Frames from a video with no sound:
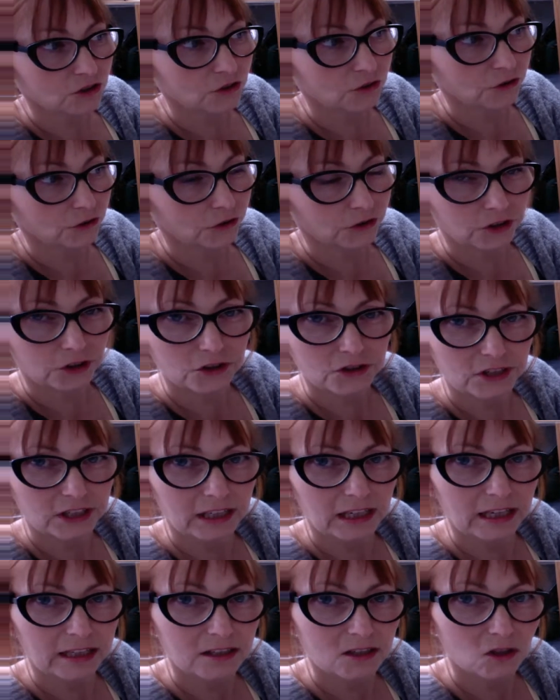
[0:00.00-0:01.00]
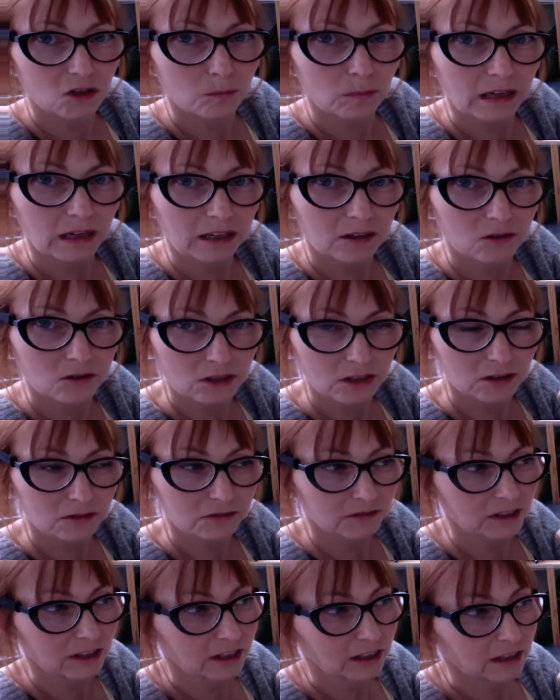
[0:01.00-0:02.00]
you're not using it to make yourself
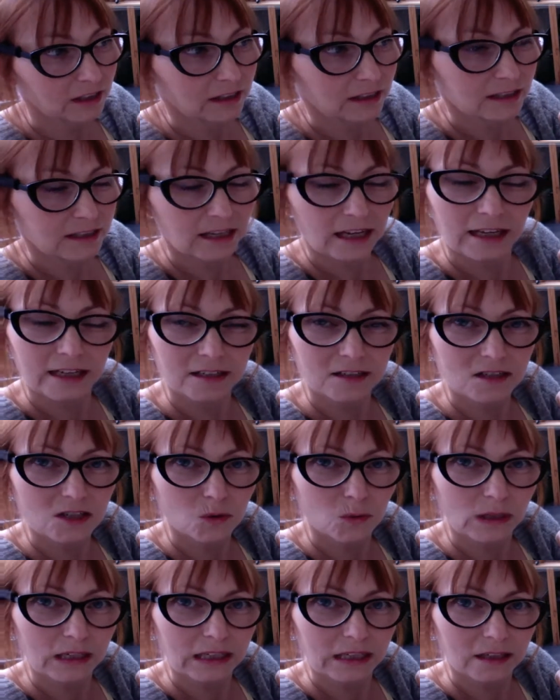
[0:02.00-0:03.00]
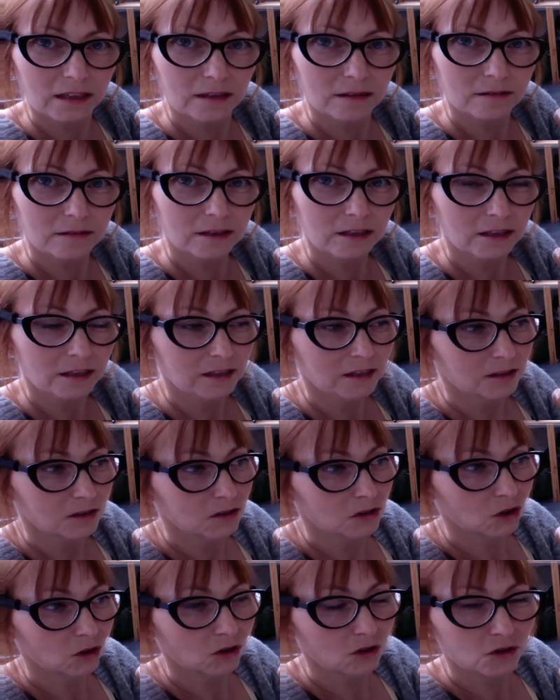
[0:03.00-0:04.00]
10 squillion
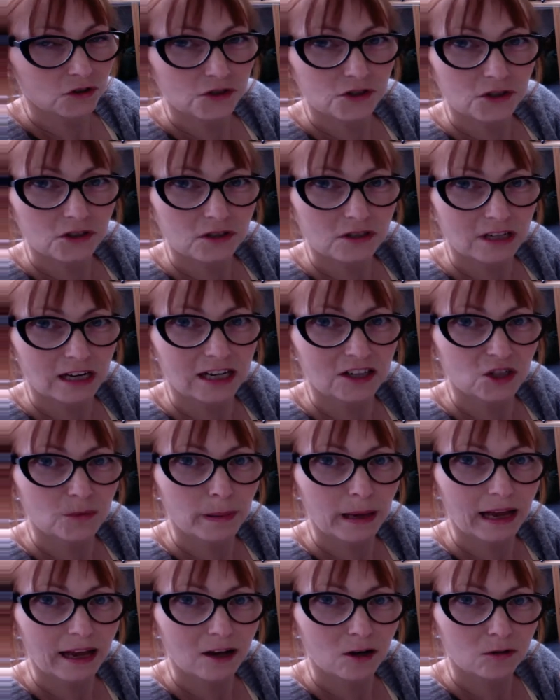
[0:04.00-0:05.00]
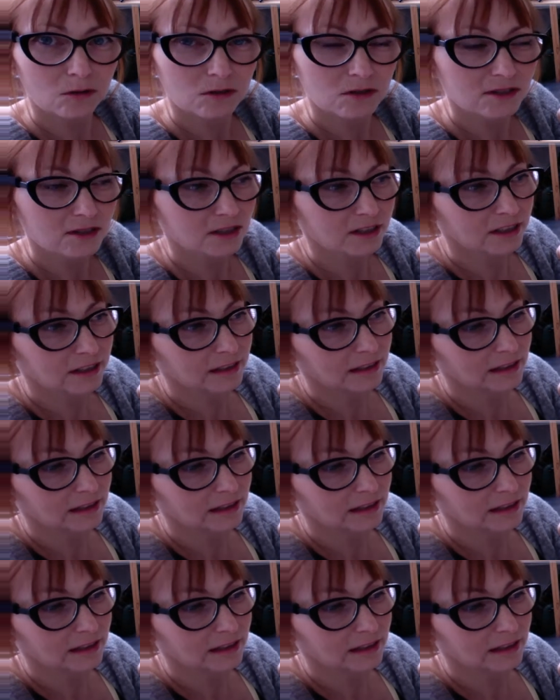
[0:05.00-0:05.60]
dollars/pounds,